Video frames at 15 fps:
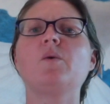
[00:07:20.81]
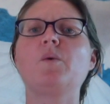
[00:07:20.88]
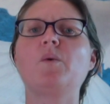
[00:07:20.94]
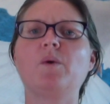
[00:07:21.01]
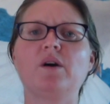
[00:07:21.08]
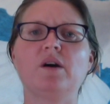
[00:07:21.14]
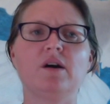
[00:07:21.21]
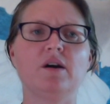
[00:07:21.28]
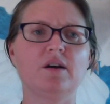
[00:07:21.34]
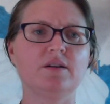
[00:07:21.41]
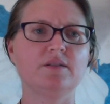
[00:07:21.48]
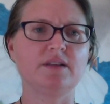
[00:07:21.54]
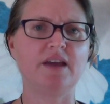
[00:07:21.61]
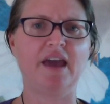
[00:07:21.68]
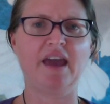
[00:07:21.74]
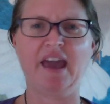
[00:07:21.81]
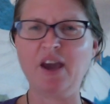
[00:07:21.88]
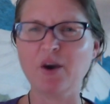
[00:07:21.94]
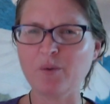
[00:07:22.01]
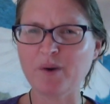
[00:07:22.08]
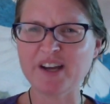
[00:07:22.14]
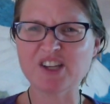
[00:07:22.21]
or
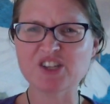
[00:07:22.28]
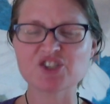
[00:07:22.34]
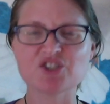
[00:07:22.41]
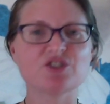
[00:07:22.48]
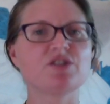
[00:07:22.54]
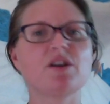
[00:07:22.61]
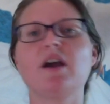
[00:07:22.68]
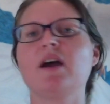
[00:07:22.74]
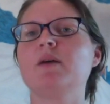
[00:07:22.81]
anguish.